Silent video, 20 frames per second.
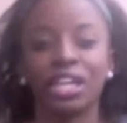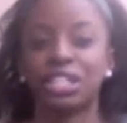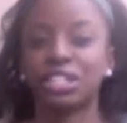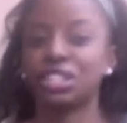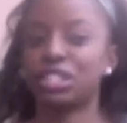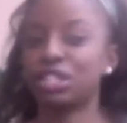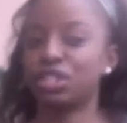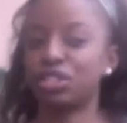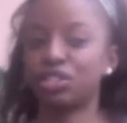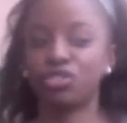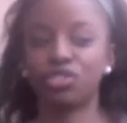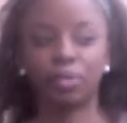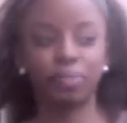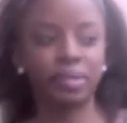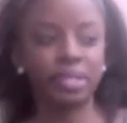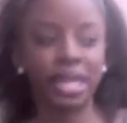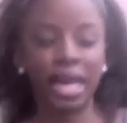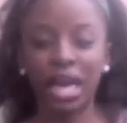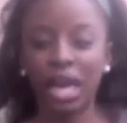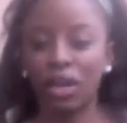she stripped
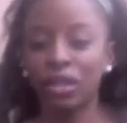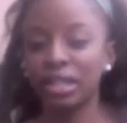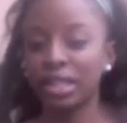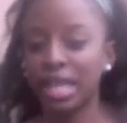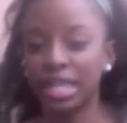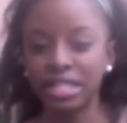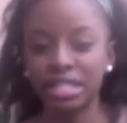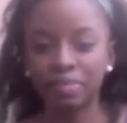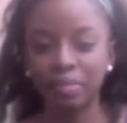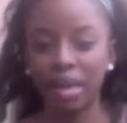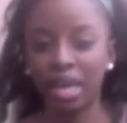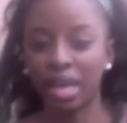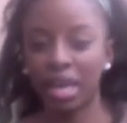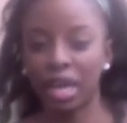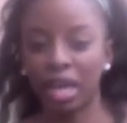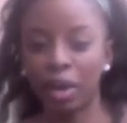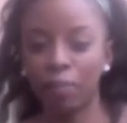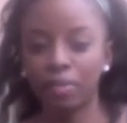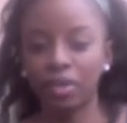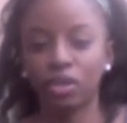down, less makeup.